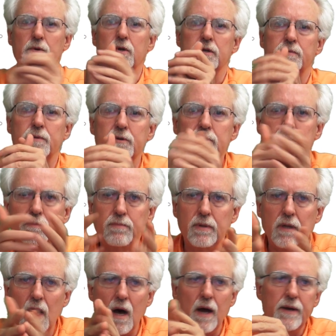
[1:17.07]
you're supposed to
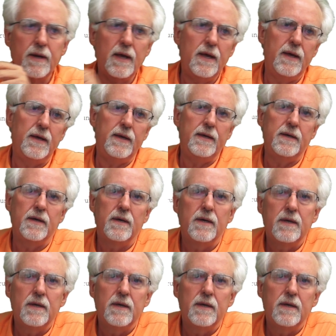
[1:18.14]
plot a